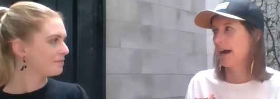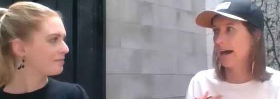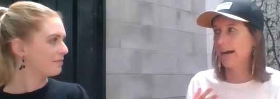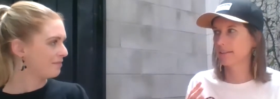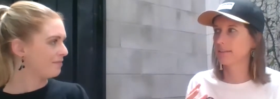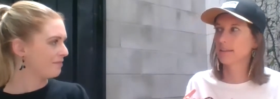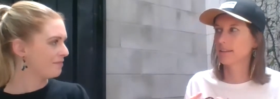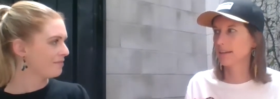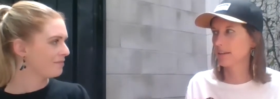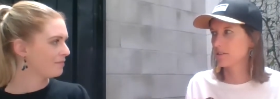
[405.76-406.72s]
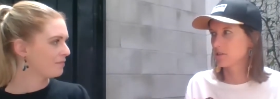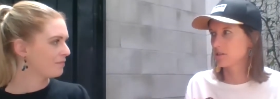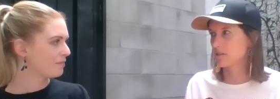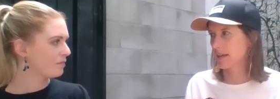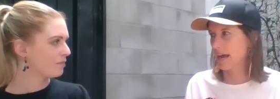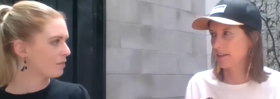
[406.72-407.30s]
Speaker 1: and the linkages
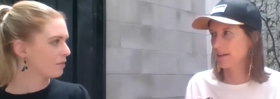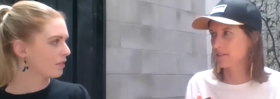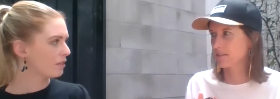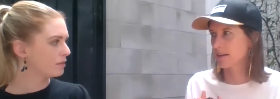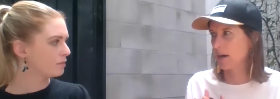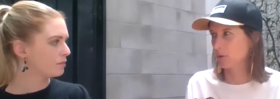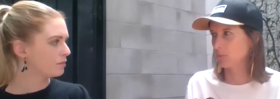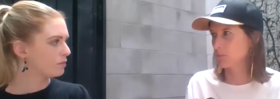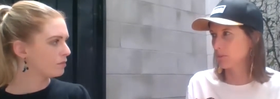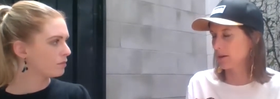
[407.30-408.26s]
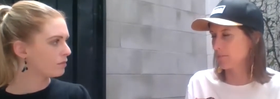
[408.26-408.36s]
and how that's helped you be a